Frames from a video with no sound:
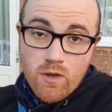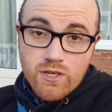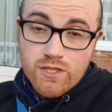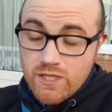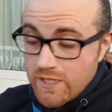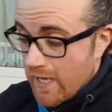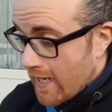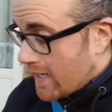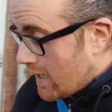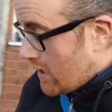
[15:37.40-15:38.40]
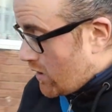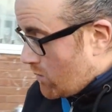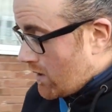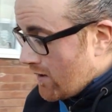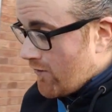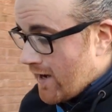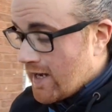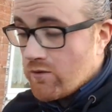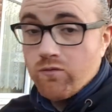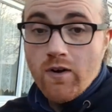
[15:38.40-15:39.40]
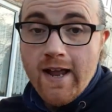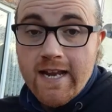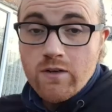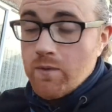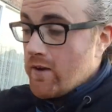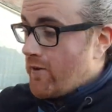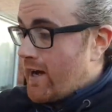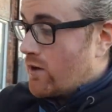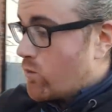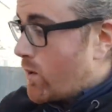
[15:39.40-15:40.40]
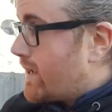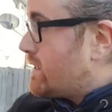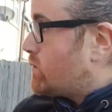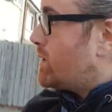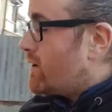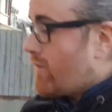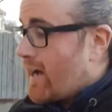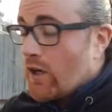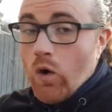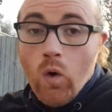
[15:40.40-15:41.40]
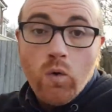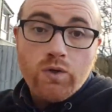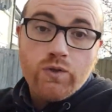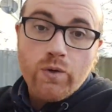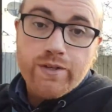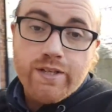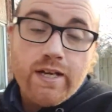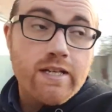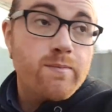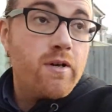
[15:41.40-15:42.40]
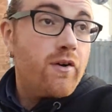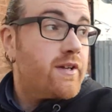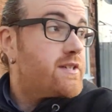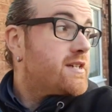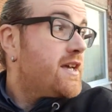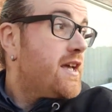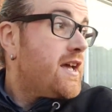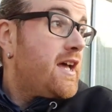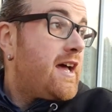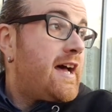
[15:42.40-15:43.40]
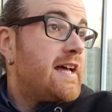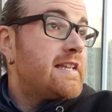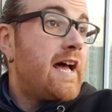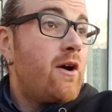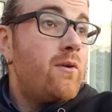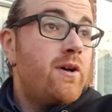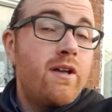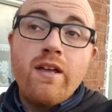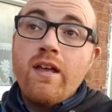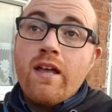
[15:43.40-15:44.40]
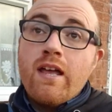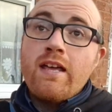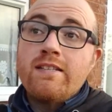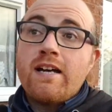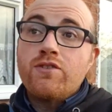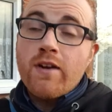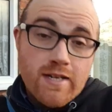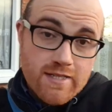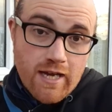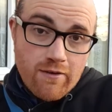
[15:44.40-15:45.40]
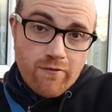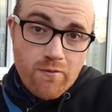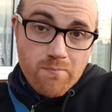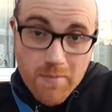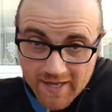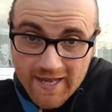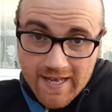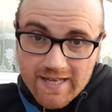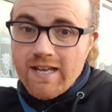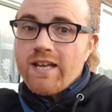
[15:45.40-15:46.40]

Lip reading: much today. We have had rain, we've had wind, we've had all sorts today, to be honest. And now it's that dreaded time for me